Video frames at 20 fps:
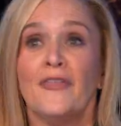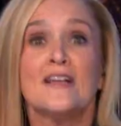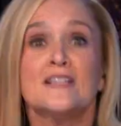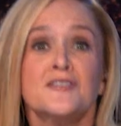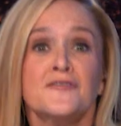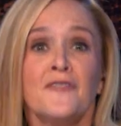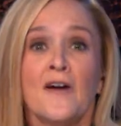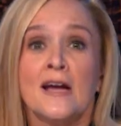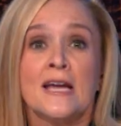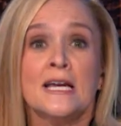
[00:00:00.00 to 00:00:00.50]
That's
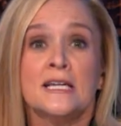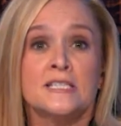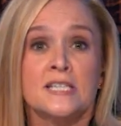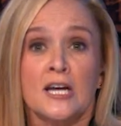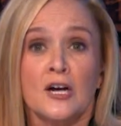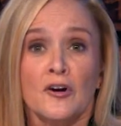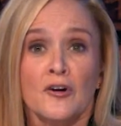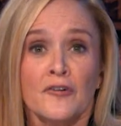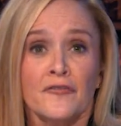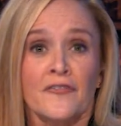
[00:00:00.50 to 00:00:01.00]

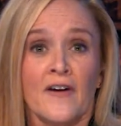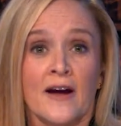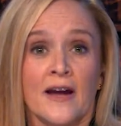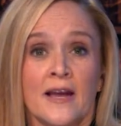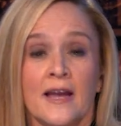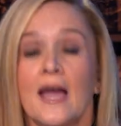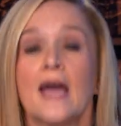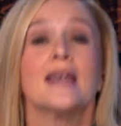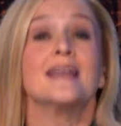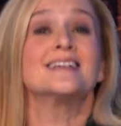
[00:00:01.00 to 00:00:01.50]

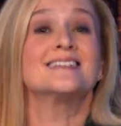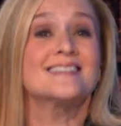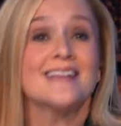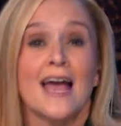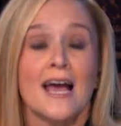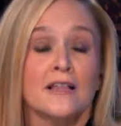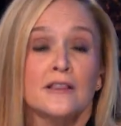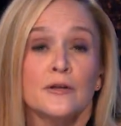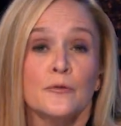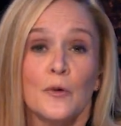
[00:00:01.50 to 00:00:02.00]
terrifying and
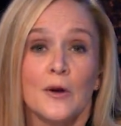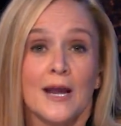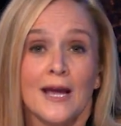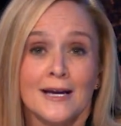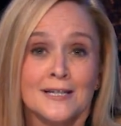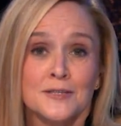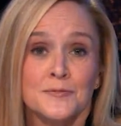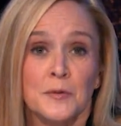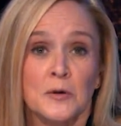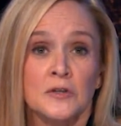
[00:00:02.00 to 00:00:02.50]
exactly what
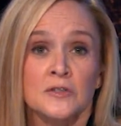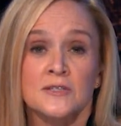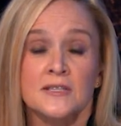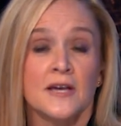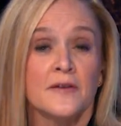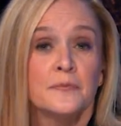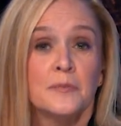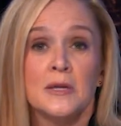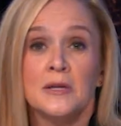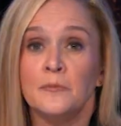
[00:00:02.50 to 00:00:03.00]
experts
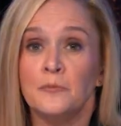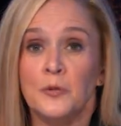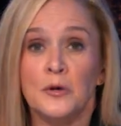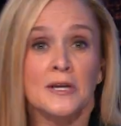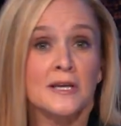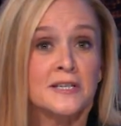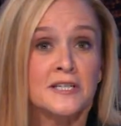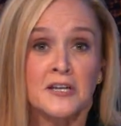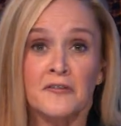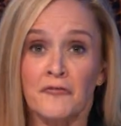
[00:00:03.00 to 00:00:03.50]
have been
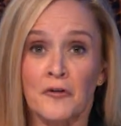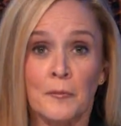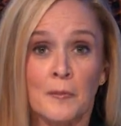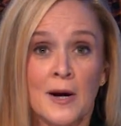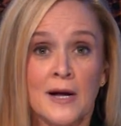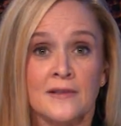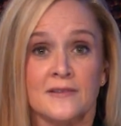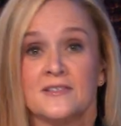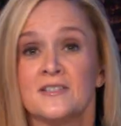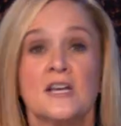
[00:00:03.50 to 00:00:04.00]
predicting for
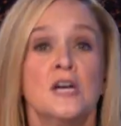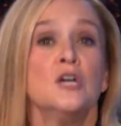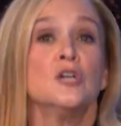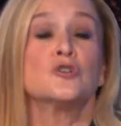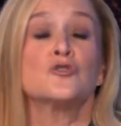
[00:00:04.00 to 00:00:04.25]
months.